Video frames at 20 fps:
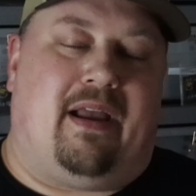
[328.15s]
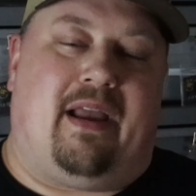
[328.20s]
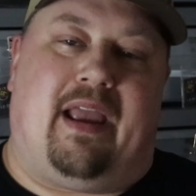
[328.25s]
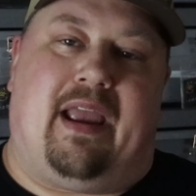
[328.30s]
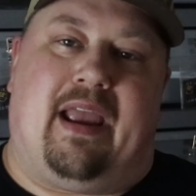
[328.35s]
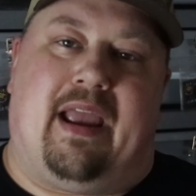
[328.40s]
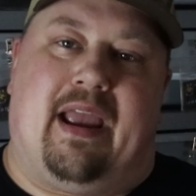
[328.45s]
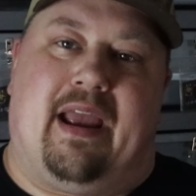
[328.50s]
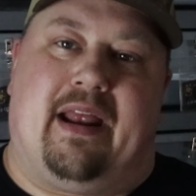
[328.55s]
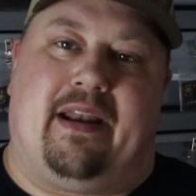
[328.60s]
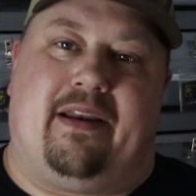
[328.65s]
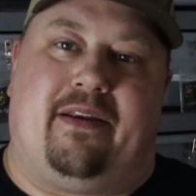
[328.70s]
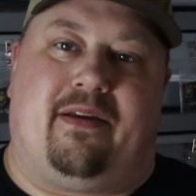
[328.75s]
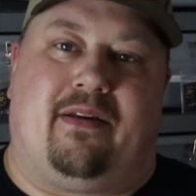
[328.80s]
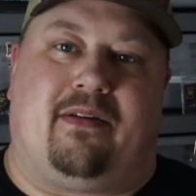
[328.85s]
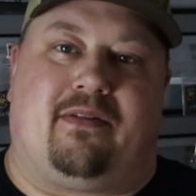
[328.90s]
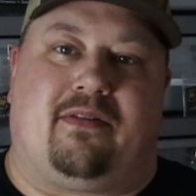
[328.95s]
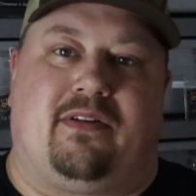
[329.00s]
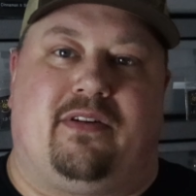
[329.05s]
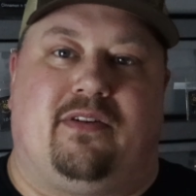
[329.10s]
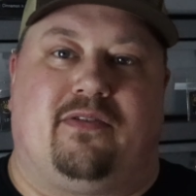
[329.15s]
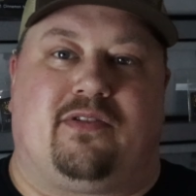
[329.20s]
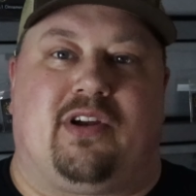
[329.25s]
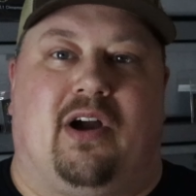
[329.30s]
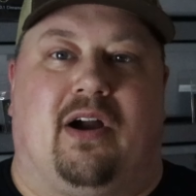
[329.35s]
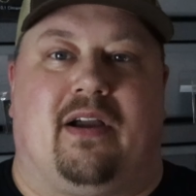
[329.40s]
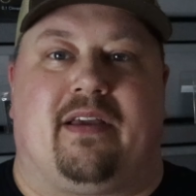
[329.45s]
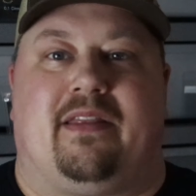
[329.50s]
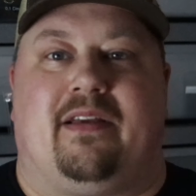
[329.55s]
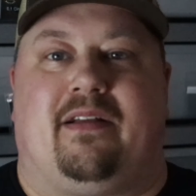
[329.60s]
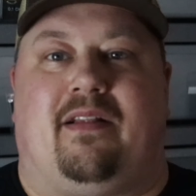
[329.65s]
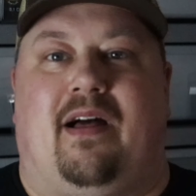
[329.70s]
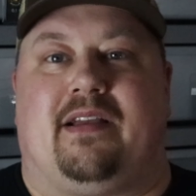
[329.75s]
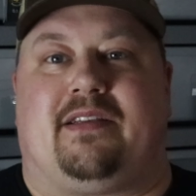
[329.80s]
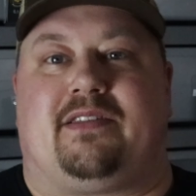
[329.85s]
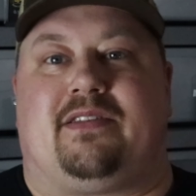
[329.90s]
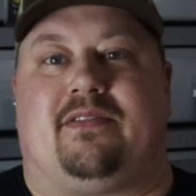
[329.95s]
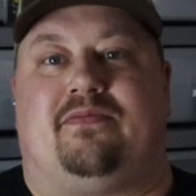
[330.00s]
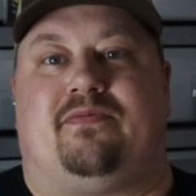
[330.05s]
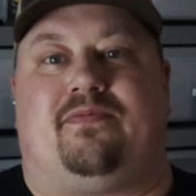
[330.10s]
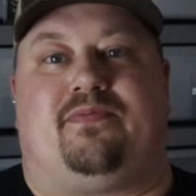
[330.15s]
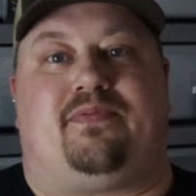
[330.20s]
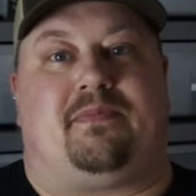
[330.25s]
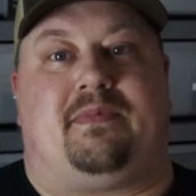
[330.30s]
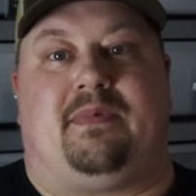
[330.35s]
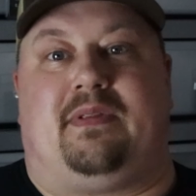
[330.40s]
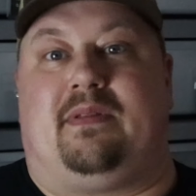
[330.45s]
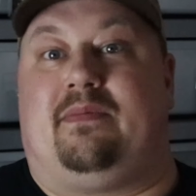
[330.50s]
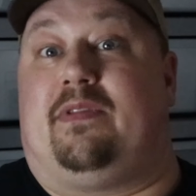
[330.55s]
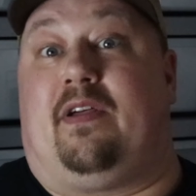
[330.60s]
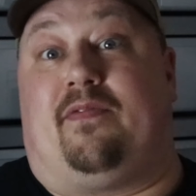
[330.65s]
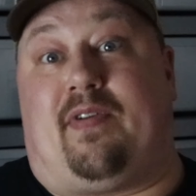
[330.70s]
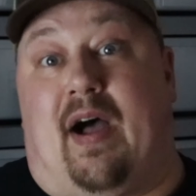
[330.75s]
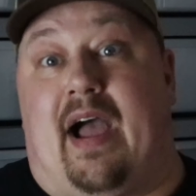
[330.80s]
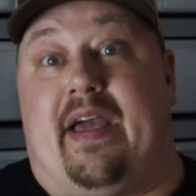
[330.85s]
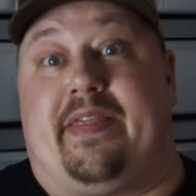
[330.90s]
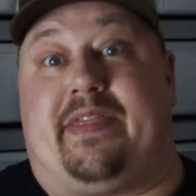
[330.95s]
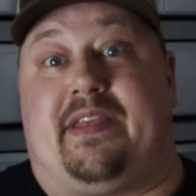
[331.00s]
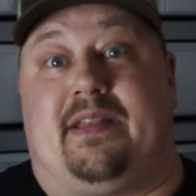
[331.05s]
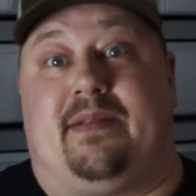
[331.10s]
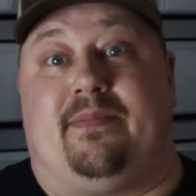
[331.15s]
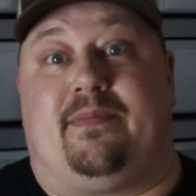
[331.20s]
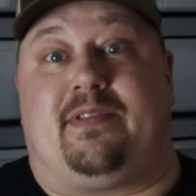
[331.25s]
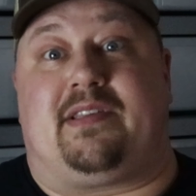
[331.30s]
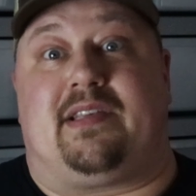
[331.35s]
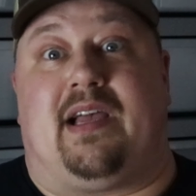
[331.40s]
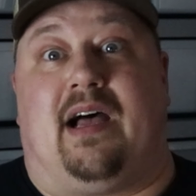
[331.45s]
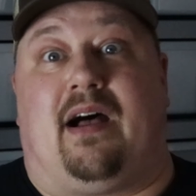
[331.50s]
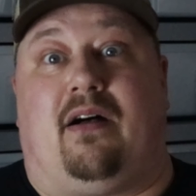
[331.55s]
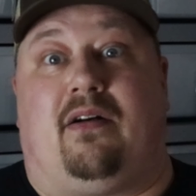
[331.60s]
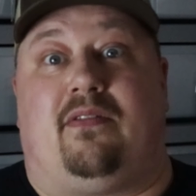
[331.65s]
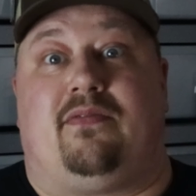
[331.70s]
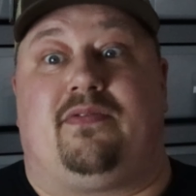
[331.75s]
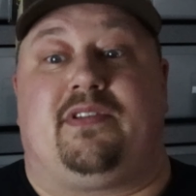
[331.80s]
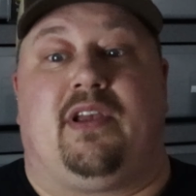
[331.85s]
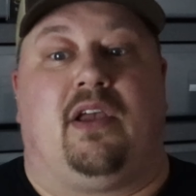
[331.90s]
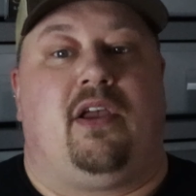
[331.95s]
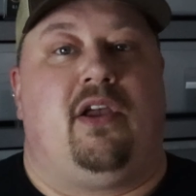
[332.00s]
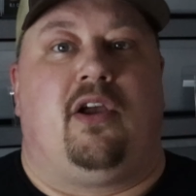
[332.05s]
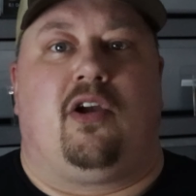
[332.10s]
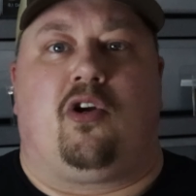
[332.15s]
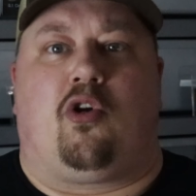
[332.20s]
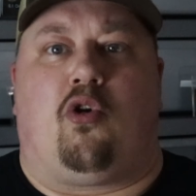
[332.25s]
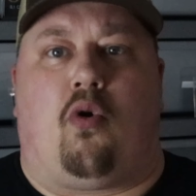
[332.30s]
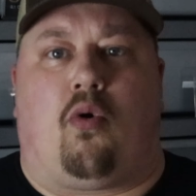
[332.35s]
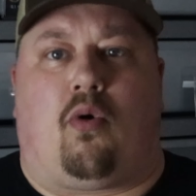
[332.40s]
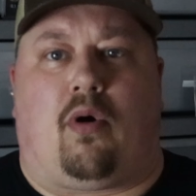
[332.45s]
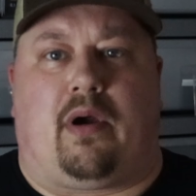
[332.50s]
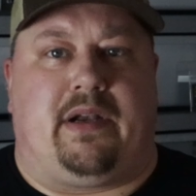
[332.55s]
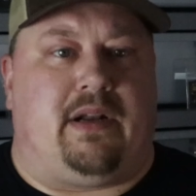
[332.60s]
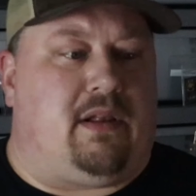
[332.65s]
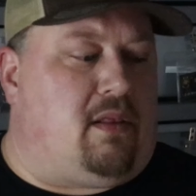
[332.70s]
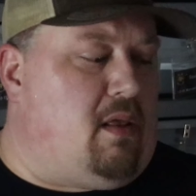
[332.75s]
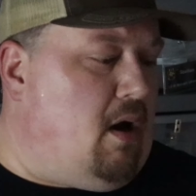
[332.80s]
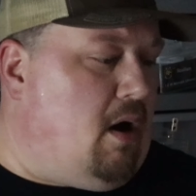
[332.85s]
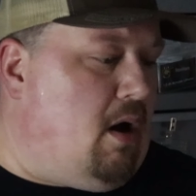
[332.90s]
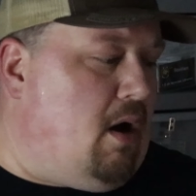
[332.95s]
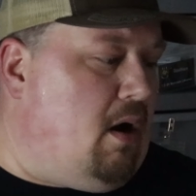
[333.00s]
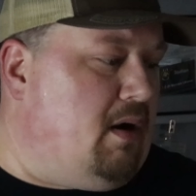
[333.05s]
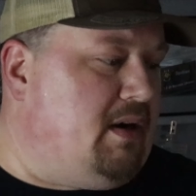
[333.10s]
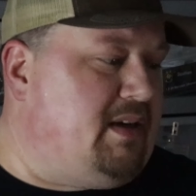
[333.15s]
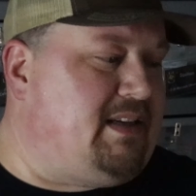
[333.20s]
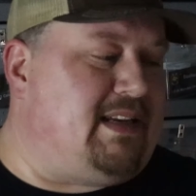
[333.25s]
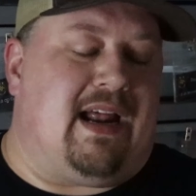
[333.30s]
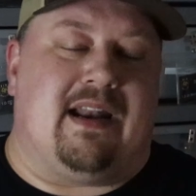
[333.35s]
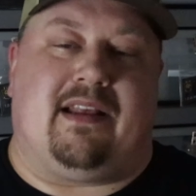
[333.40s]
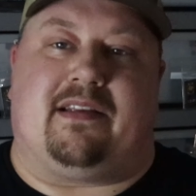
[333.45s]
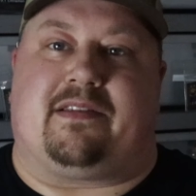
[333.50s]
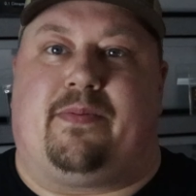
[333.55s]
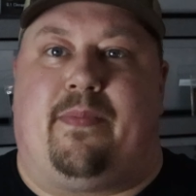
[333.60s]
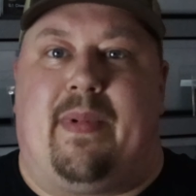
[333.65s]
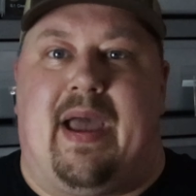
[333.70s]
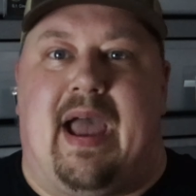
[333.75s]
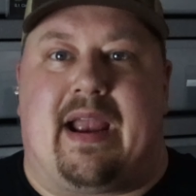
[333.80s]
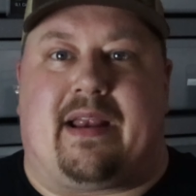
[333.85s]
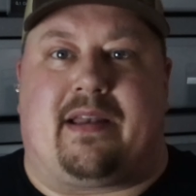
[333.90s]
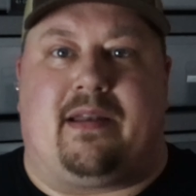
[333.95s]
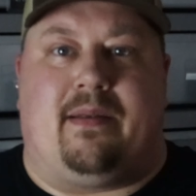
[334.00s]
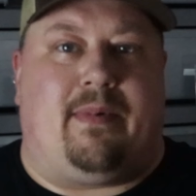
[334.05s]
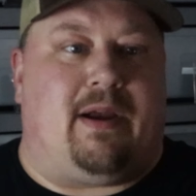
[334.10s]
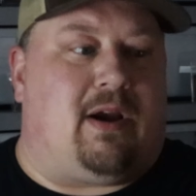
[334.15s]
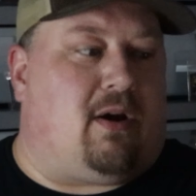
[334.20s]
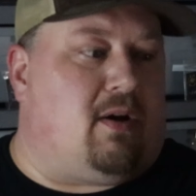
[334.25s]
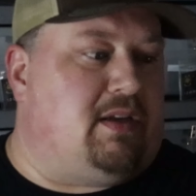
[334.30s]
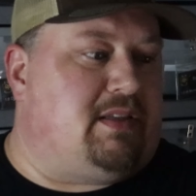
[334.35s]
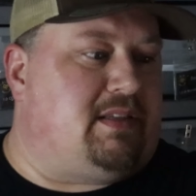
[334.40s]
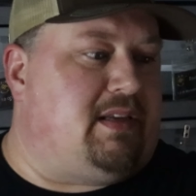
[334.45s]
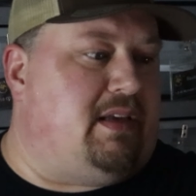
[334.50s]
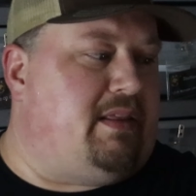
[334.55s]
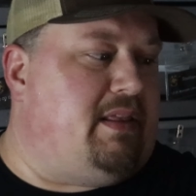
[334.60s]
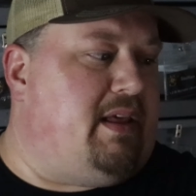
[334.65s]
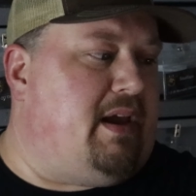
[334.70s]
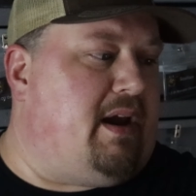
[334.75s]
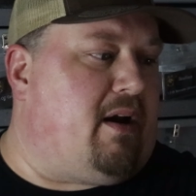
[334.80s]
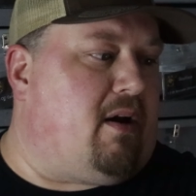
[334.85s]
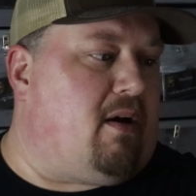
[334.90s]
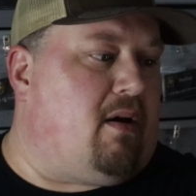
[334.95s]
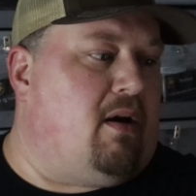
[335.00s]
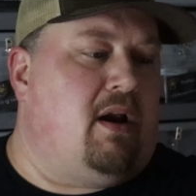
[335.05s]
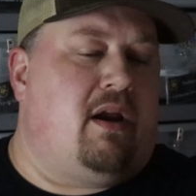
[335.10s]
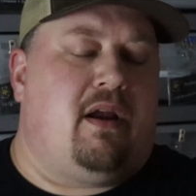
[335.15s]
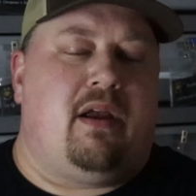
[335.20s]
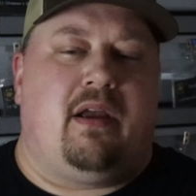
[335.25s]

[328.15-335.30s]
And you're talking the likes of Leviathan themselves, Corey DeLong, Dennis McNamara's in there.